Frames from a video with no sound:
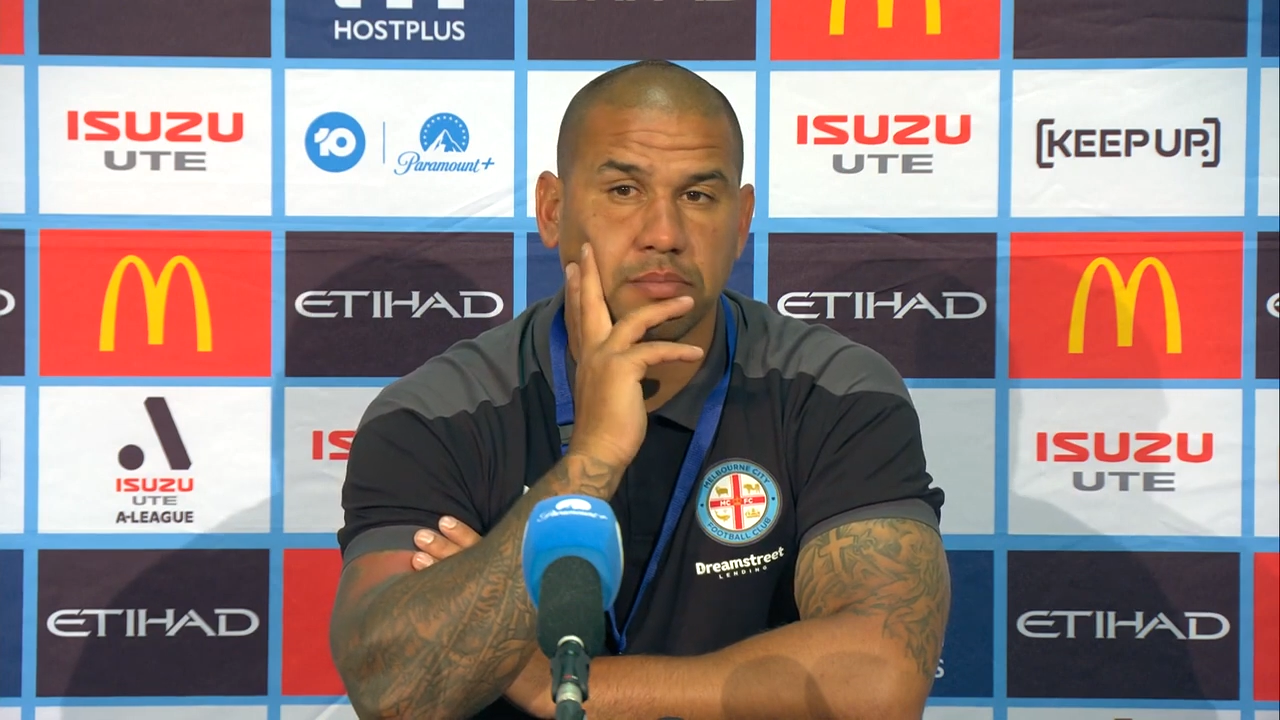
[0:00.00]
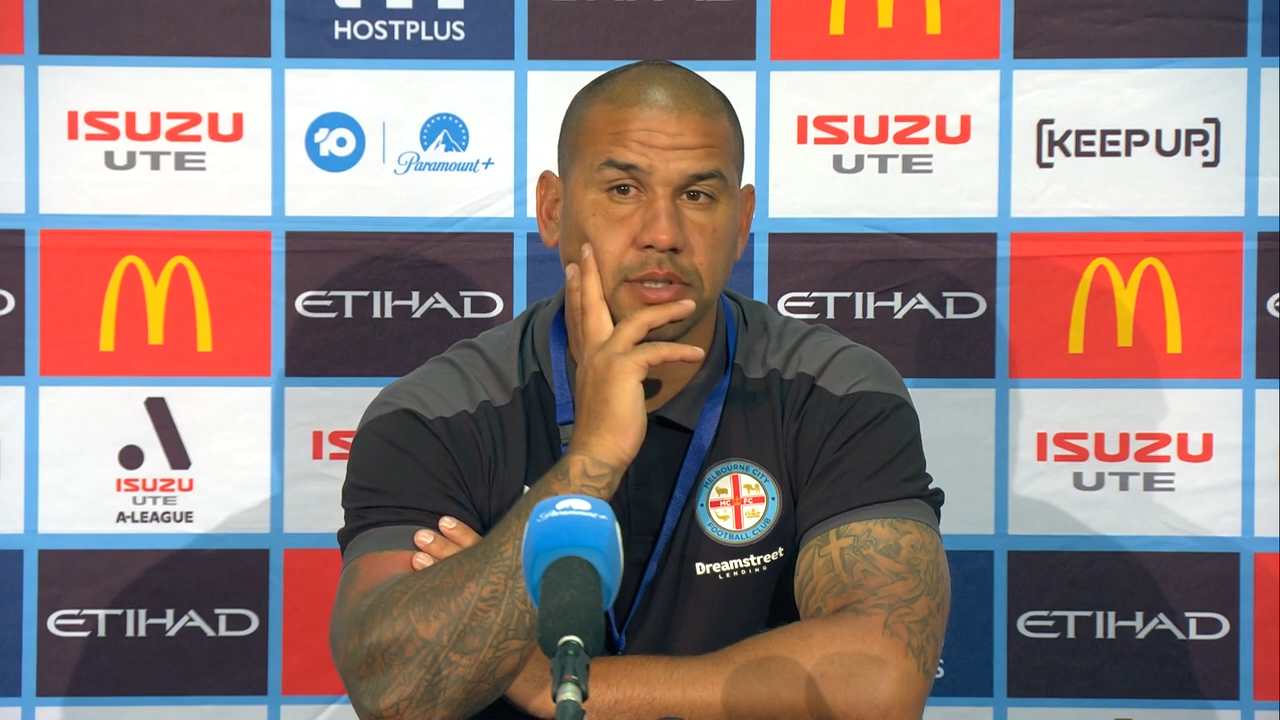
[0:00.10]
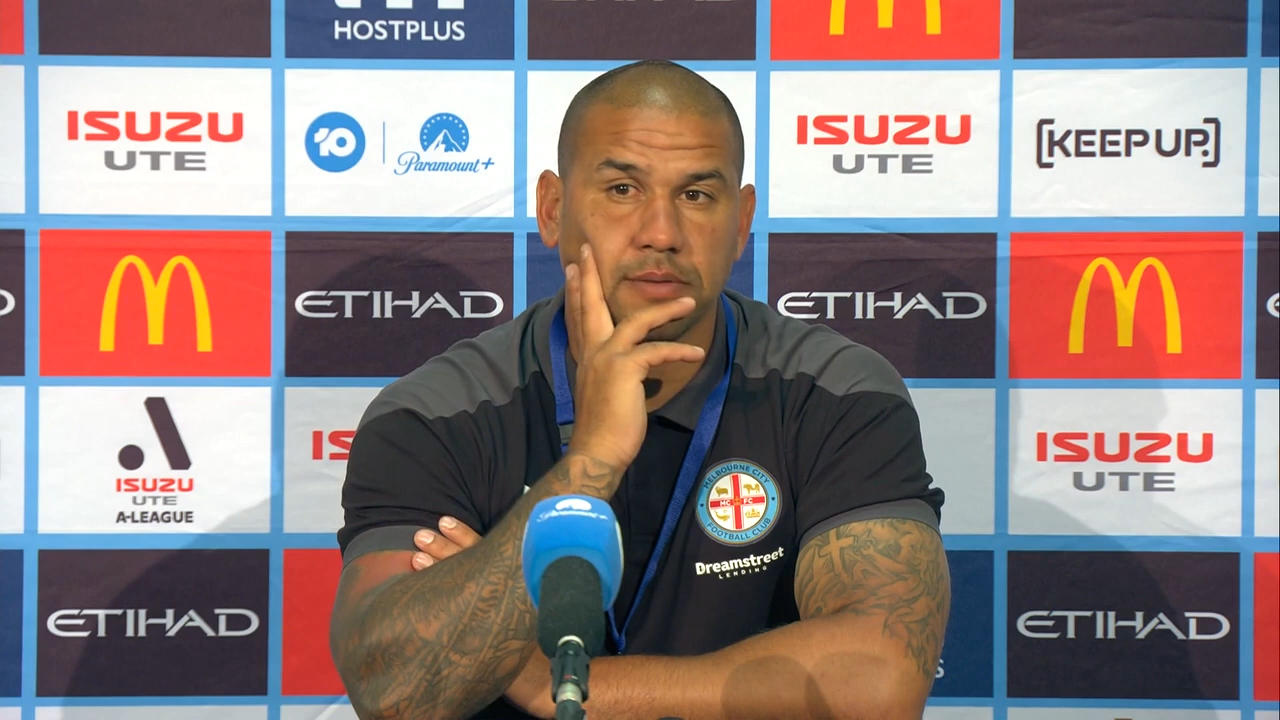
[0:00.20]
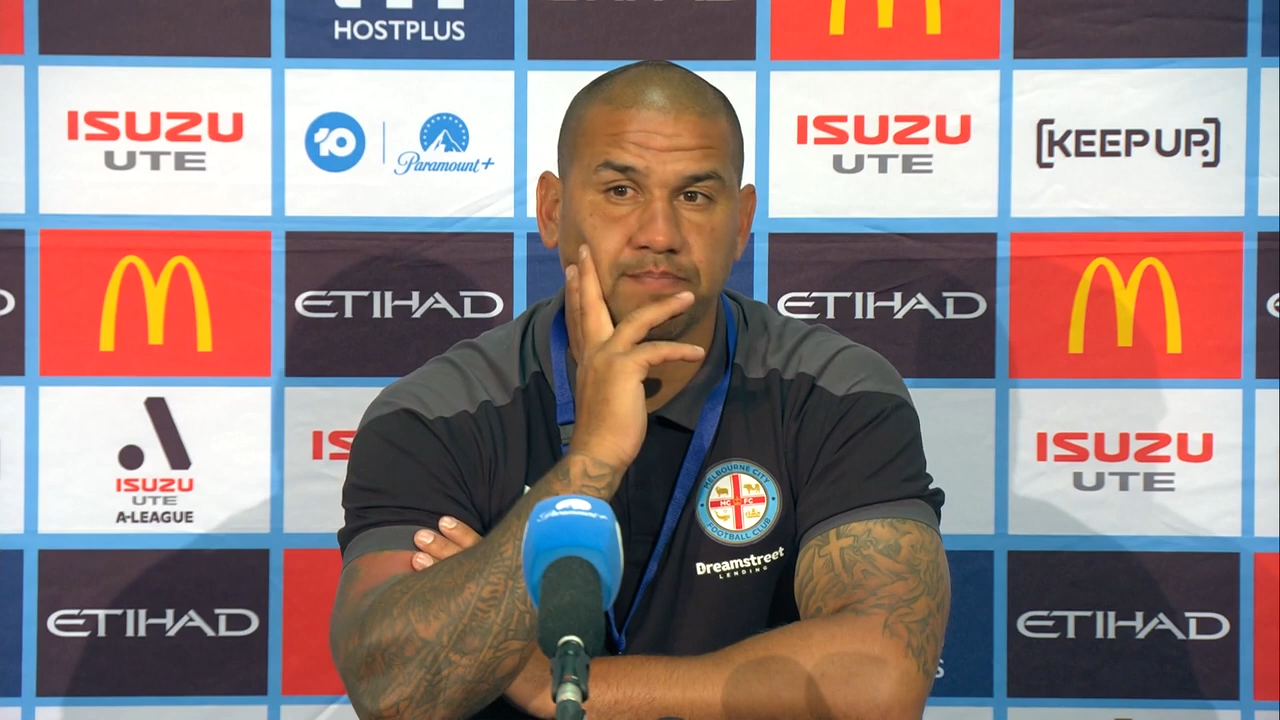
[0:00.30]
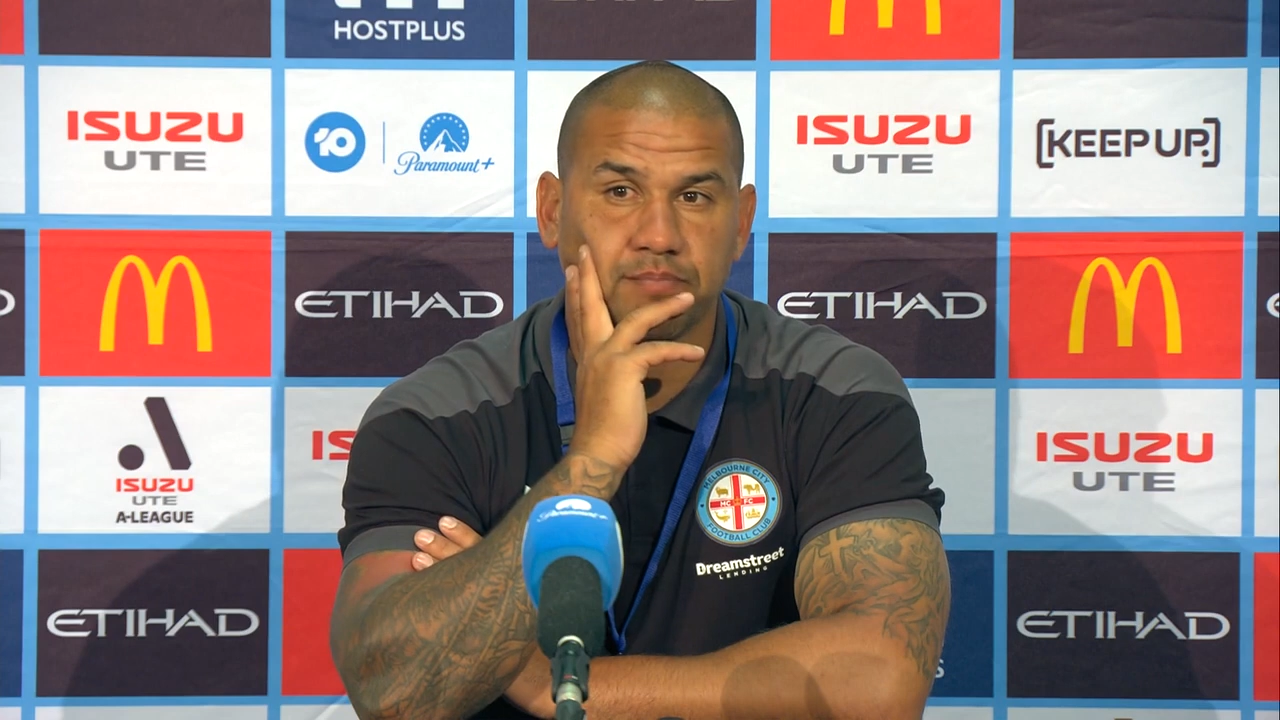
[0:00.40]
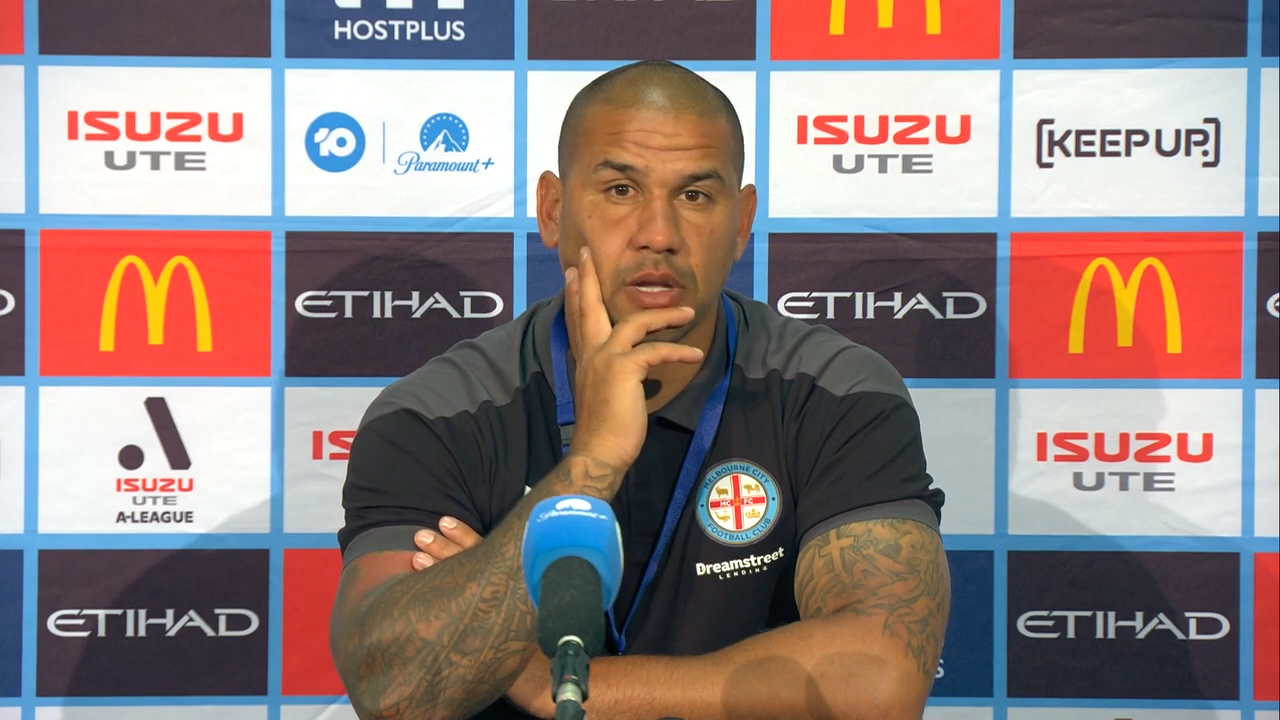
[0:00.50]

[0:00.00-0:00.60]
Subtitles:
but